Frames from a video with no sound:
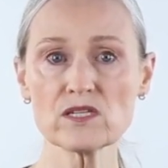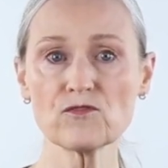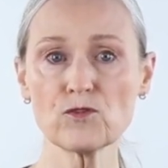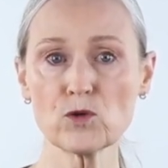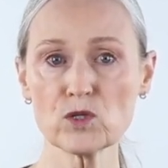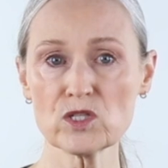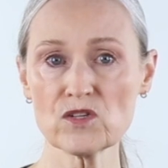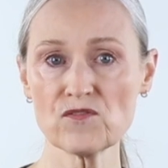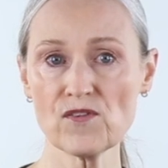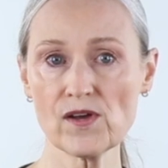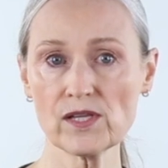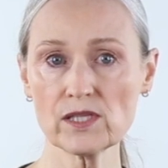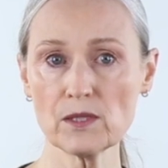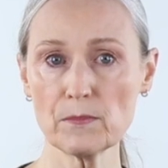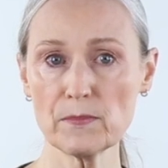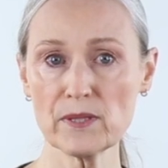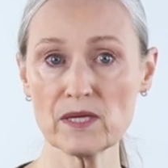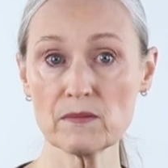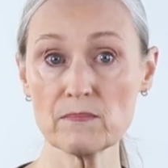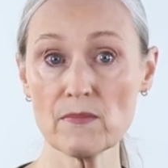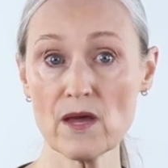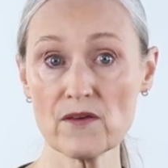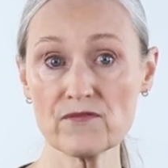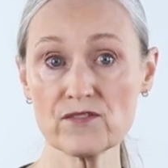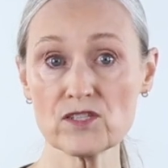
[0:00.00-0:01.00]
for developing
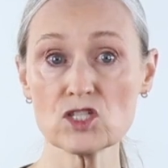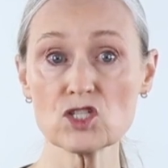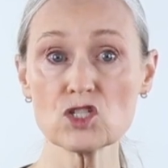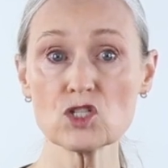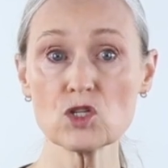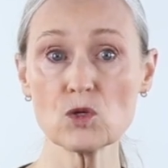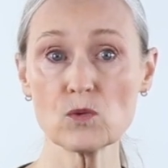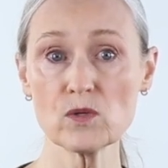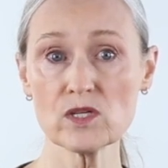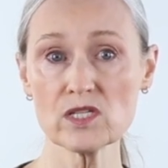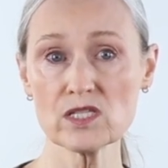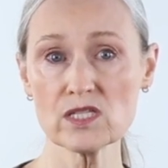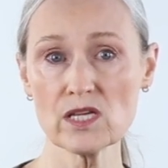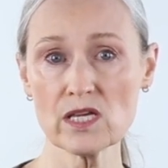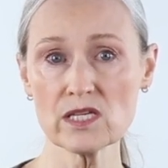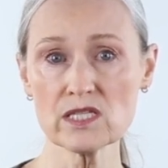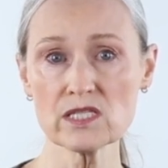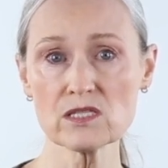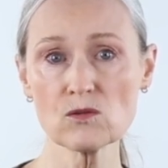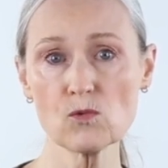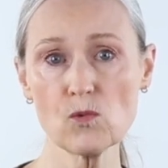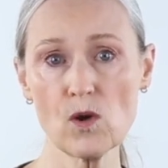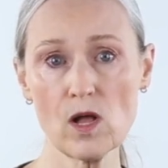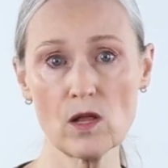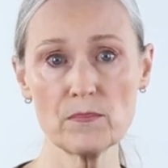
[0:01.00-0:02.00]
methods to assess
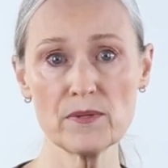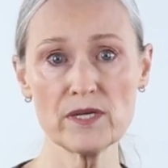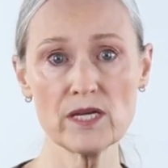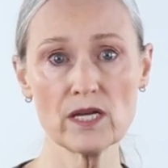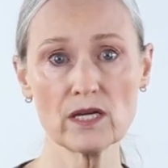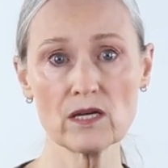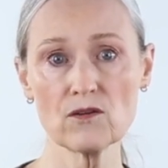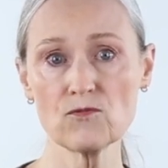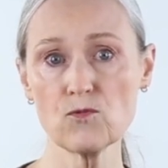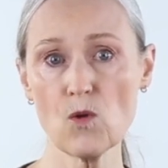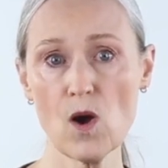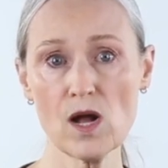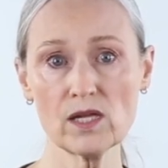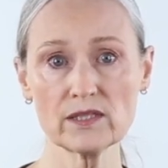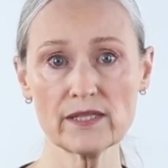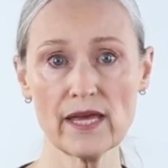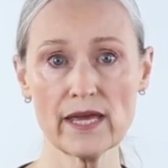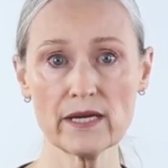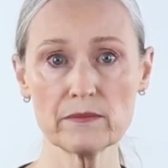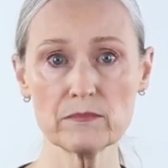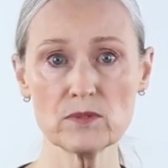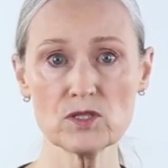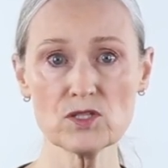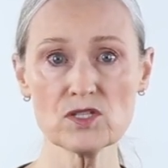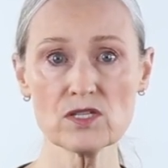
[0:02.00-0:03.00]
the well-being of wild
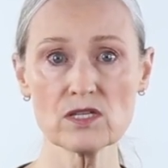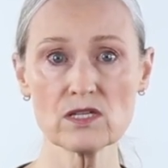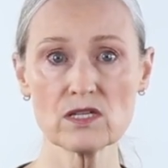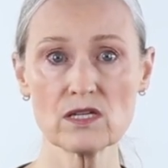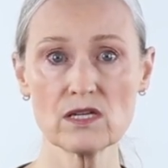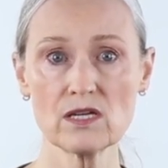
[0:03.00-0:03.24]
animals,